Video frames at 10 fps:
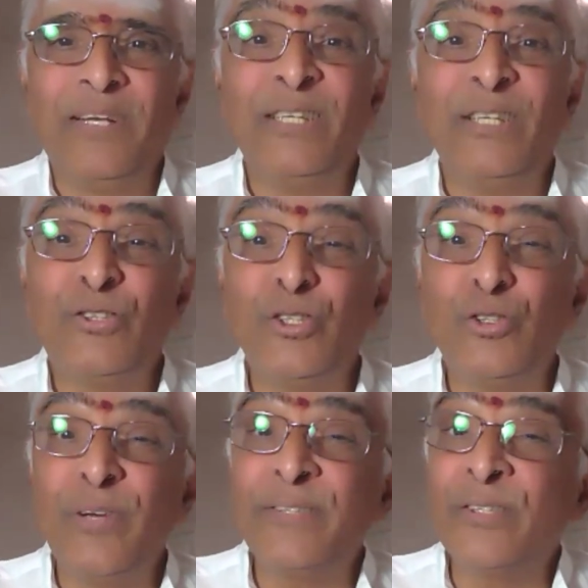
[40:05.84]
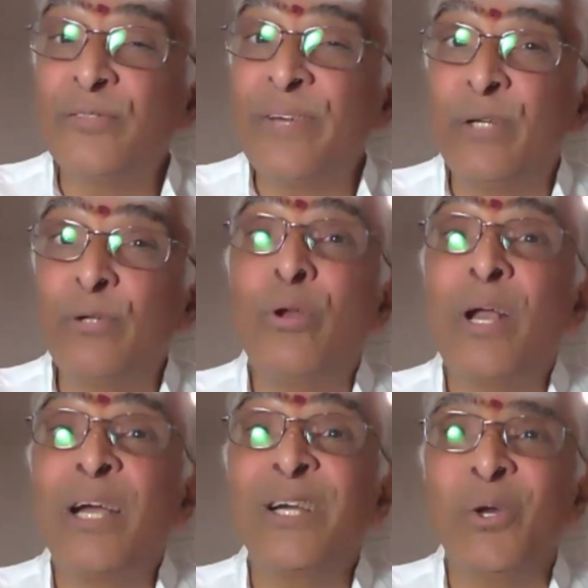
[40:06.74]
in these situations where you do
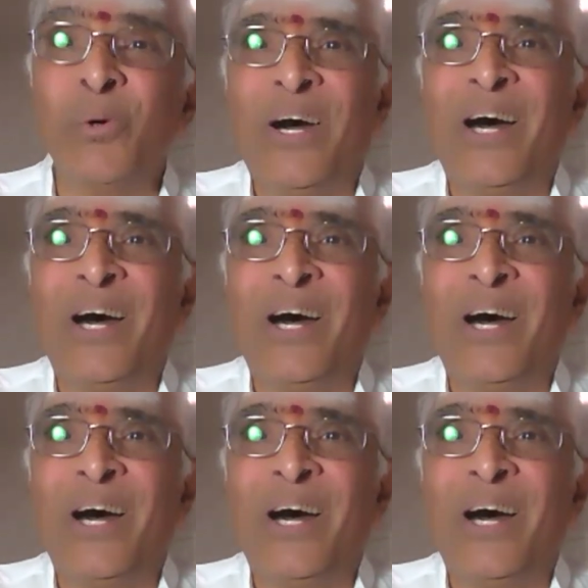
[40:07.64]
not know.